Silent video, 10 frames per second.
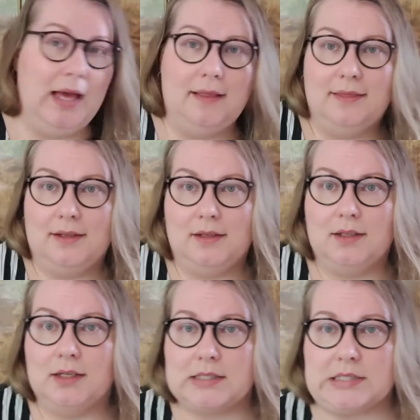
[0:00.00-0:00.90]
and then I
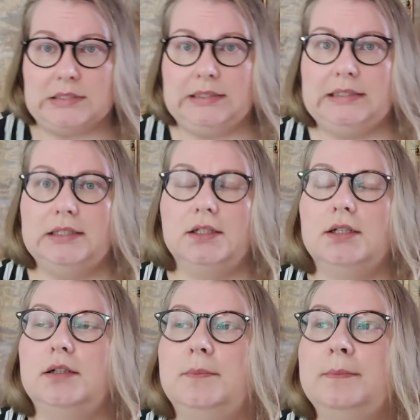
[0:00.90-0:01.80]
actually
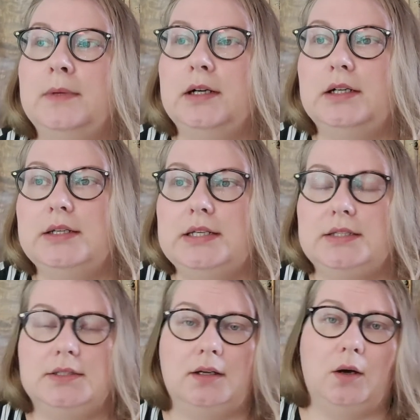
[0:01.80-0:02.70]
I
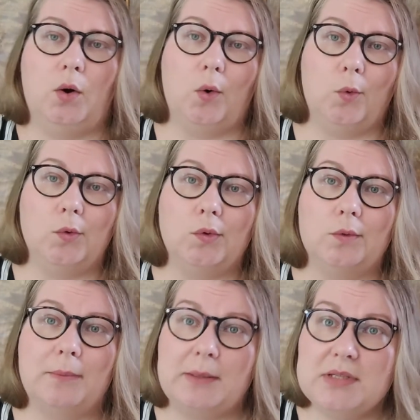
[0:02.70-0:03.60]
knit a whole
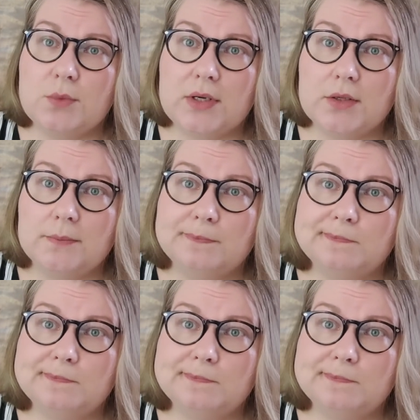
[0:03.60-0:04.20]
baby sweater